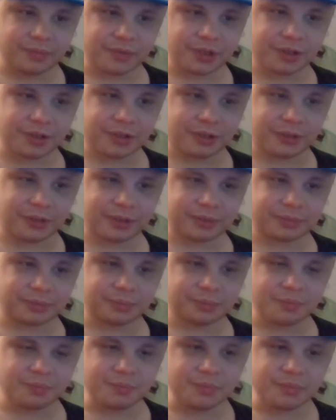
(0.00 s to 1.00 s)
you know,
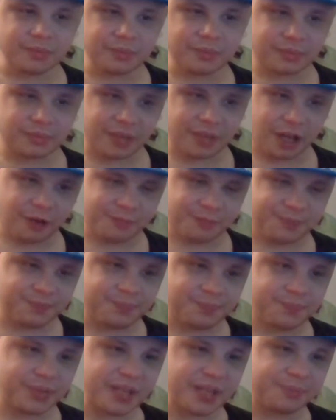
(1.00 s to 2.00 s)
how
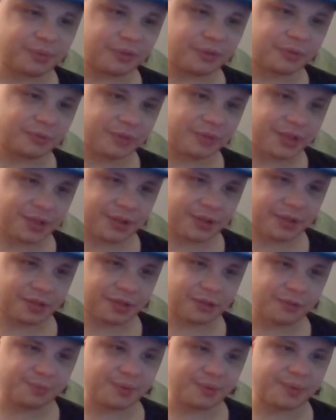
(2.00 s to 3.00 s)
people with
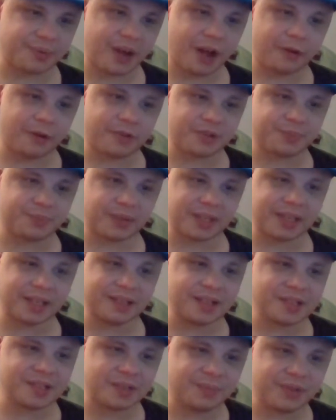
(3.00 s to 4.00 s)
superpowers, but they
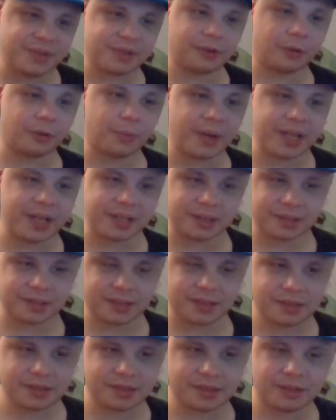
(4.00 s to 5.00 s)
need to be awakened
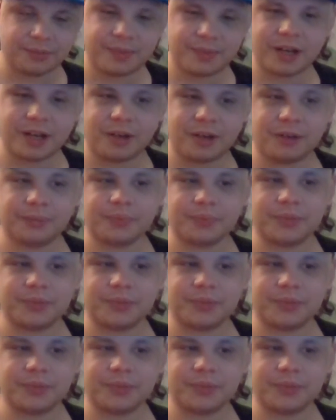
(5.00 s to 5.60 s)
somehow.